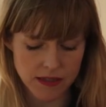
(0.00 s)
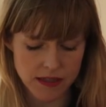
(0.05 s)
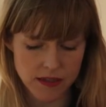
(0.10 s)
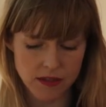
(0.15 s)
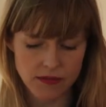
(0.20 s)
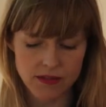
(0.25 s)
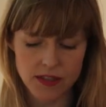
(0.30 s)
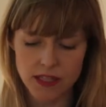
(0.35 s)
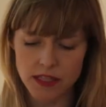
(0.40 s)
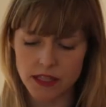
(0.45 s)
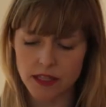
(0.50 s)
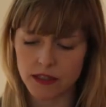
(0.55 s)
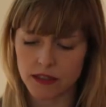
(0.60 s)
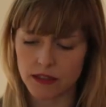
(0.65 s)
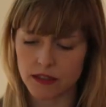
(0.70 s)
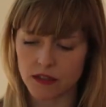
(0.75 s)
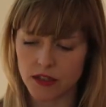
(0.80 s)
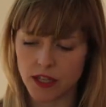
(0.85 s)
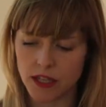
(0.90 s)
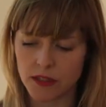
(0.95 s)
There's
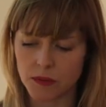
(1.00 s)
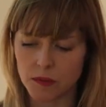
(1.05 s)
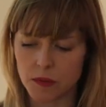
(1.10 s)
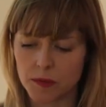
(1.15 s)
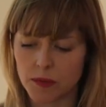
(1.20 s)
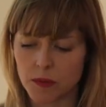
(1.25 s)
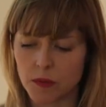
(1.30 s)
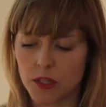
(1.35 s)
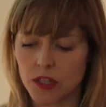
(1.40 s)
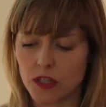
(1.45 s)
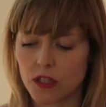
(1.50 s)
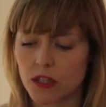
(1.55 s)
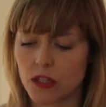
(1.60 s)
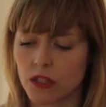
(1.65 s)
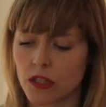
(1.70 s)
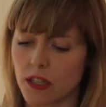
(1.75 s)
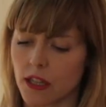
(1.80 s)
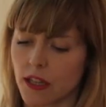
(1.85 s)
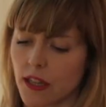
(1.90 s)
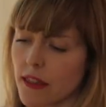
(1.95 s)
obviously The Gentlewoman,
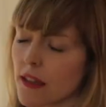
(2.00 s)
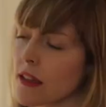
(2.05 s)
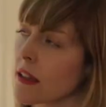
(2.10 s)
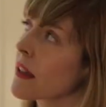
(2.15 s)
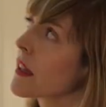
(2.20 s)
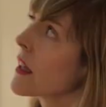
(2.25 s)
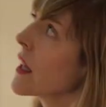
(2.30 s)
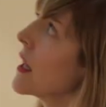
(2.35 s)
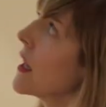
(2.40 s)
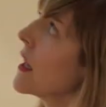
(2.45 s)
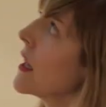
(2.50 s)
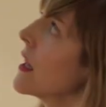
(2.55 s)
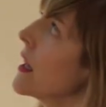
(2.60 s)
which I think